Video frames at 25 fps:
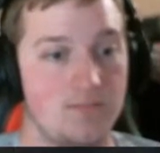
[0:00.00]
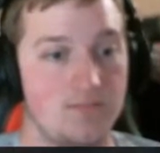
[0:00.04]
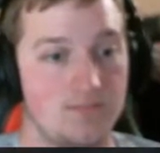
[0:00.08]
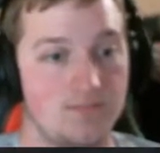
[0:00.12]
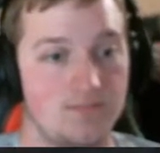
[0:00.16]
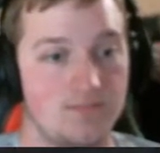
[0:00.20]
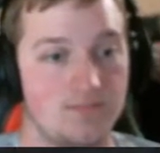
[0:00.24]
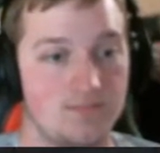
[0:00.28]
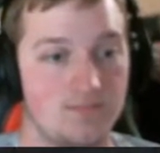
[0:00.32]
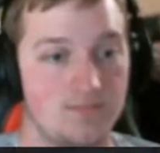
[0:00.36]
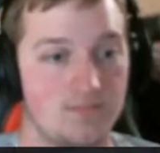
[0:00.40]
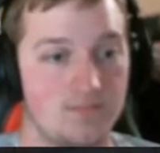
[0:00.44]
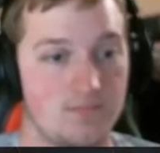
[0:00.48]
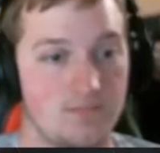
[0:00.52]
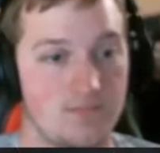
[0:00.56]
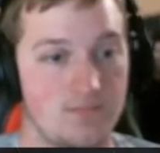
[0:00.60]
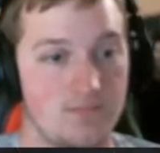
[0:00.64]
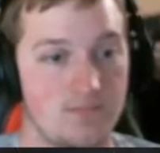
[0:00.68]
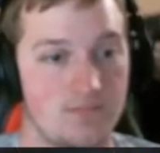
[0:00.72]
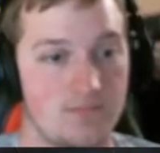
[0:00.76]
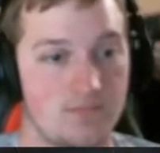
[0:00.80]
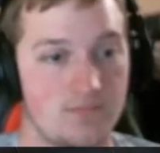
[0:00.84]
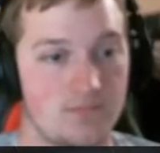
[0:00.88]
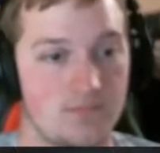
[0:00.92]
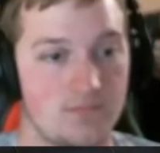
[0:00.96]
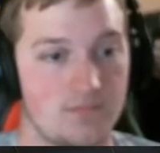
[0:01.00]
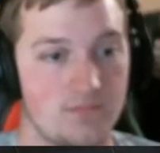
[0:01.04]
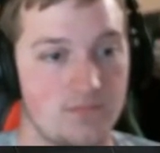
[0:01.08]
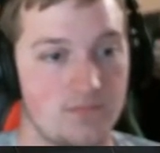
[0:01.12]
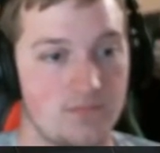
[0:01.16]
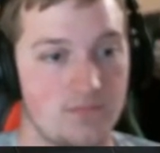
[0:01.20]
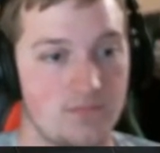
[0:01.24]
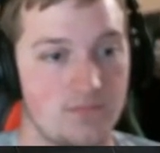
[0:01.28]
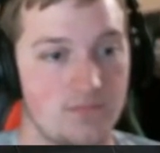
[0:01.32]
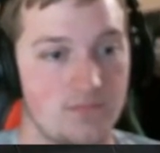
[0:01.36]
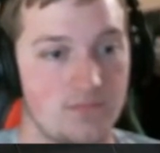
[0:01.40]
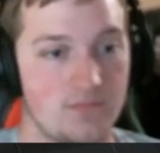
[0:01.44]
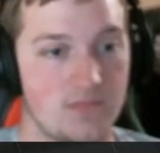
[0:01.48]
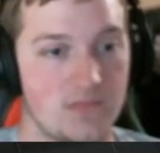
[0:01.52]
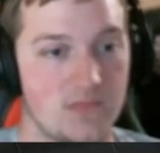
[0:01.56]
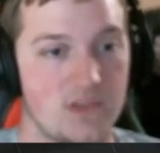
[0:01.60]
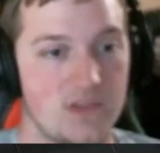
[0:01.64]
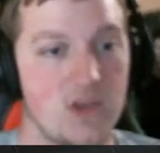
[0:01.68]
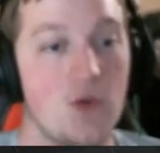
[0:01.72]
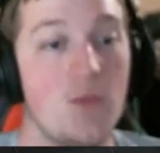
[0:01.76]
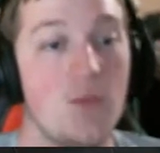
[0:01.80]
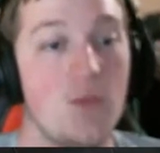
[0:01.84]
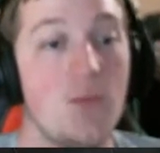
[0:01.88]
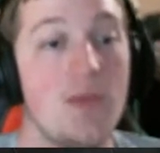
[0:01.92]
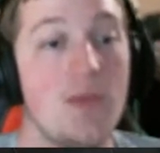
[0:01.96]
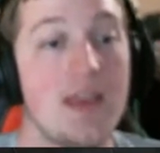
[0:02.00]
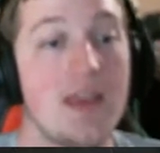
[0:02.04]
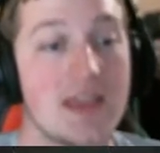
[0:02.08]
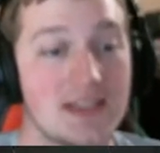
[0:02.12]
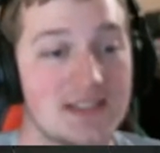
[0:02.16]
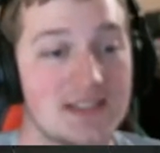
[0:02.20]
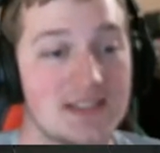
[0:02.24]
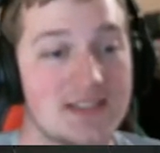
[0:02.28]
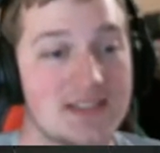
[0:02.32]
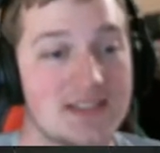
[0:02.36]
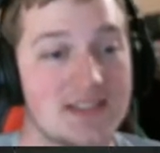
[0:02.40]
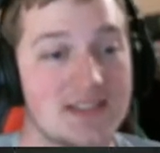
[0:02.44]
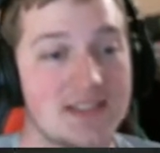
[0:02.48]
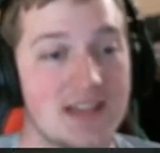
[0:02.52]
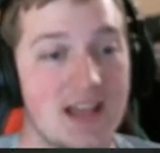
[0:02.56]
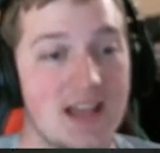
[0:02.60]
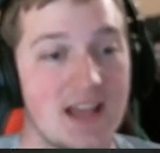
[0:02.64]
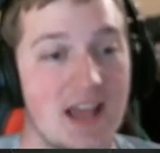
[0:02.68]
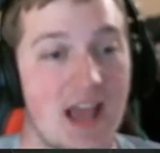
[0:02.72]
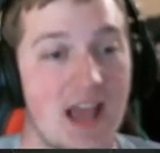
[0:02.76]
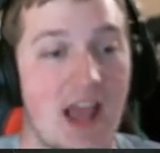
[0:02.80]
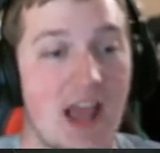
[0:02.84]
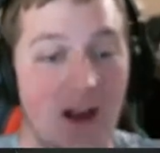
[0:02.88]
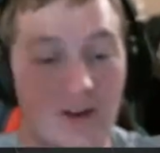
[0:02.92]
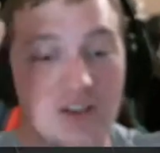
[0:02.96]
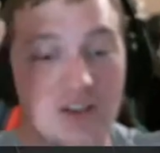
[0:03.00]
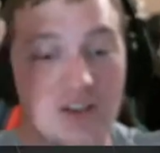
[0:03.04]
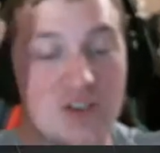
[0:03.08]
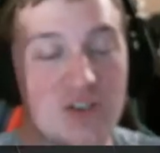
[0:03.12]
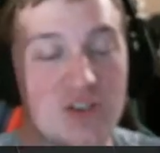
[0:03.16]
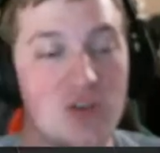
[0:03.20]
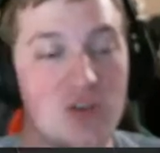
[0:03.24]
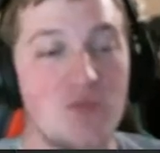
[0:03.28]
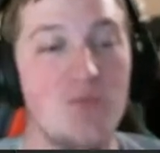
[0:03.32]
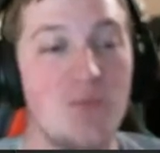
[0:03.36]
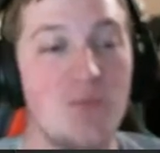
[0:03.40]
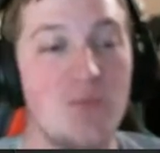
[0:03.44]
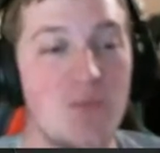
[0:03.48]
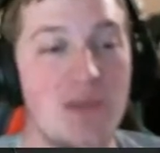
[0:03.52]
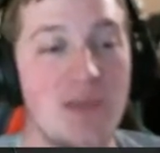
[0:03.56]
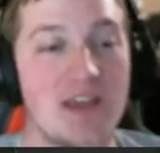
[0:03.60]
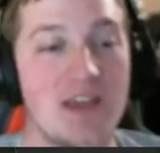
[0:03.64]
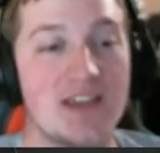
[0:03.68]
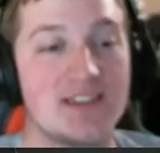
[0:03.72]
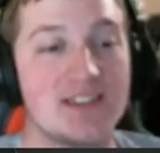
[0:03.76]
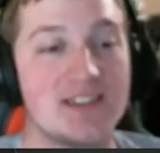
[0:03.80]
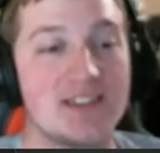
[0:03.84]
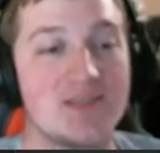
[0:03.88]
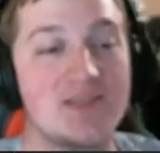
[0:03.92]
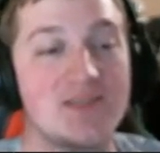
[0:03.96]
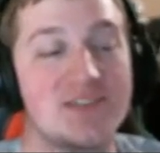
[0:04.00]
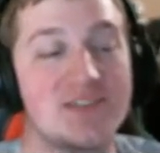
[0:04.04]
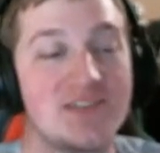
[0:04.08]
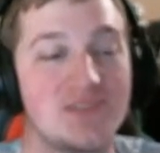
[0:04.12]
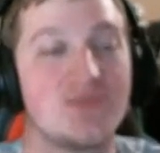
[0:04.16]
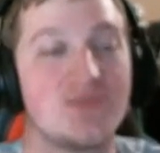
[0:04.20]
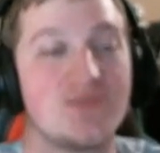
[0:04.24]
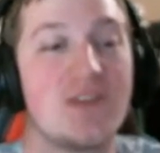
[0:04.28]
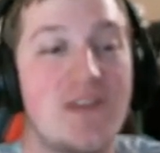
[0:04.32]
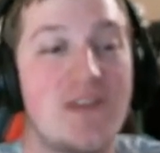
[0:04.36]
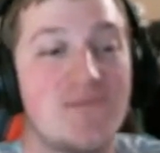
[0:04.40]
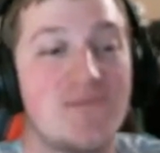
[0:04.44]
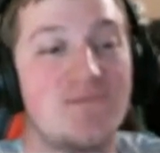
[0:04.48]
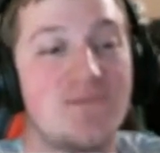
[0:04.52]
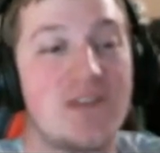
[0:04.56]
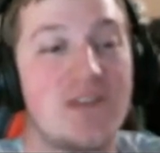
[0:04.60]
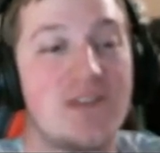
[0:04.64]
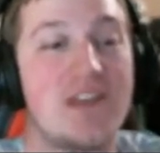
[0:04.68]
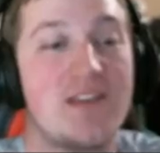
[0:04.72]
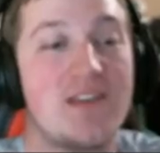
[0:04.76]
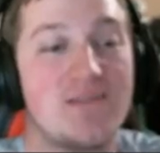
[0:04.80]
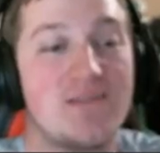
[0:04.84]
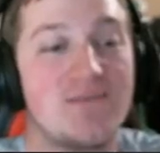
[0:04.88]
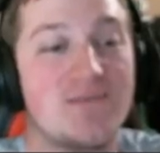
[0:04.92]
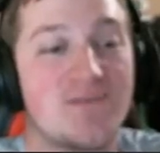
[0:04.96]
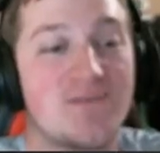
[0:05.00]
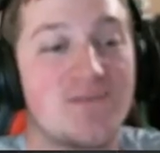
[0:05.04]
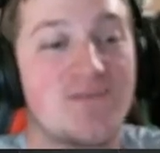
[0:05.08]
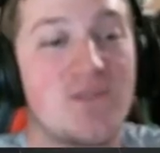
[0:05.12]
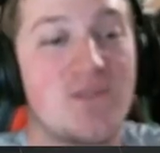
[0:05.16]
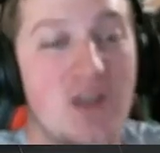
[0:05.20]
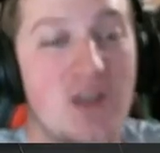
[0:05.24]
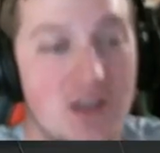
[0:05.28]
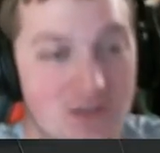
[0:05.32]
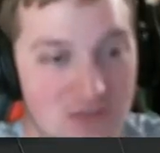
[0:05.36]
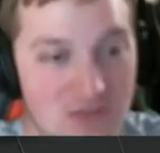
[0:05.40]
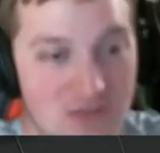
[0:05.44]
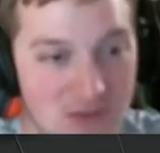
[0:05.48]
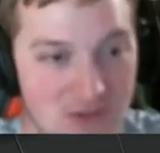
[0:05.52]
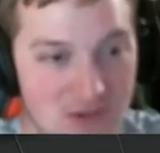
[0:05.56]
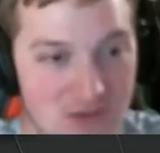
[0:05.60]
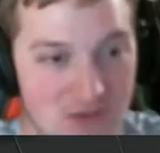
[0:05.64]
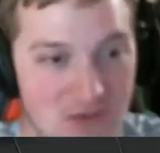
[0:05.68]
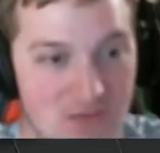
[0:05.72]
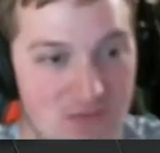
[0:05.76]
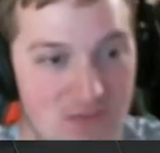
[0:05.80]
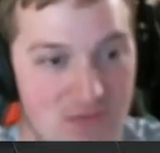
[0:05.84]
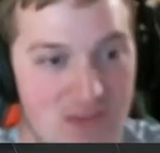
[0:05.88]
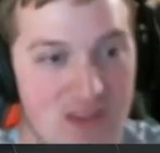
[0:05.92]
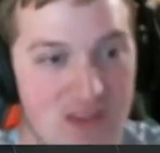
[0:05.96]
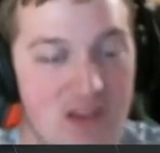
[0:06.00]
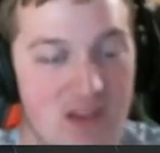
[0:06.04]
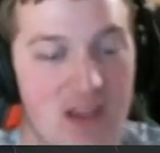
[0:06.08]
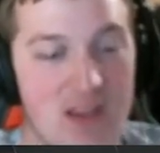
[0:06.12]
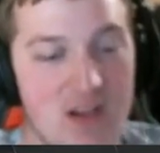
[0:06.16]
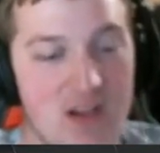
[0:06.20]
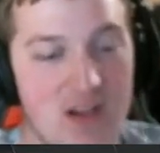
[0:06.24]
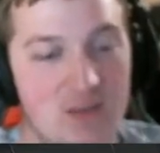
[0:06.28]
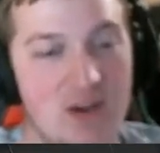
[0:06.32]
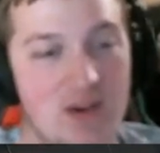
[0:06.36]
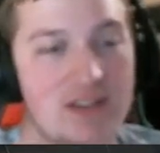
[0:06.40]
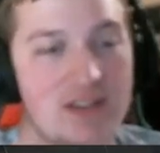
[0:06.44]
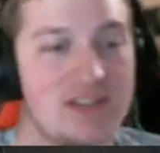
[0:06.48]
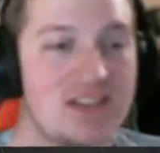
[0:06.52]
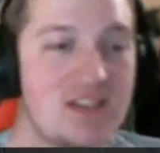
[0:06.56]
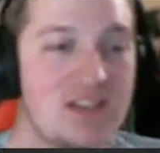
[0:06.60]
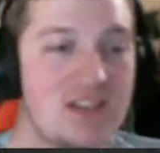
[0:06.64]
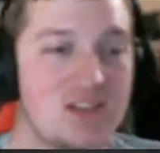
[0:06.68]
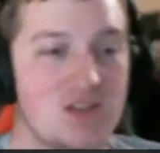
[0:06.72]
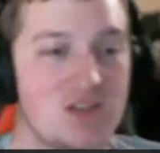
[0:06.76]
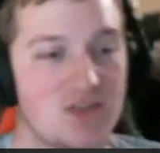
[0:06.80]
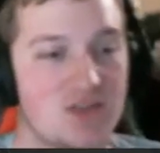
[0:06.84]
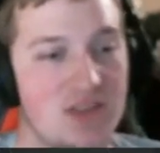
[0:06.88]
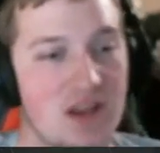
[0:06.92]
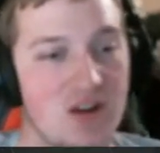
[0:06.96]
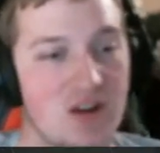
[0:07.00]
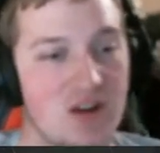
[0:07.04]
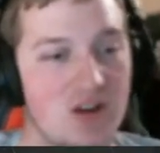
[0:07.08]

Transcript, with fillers: Yeah. You missed! How did you miss? It was three feet in front I'm of you. Doing that. I anyway, since you're there,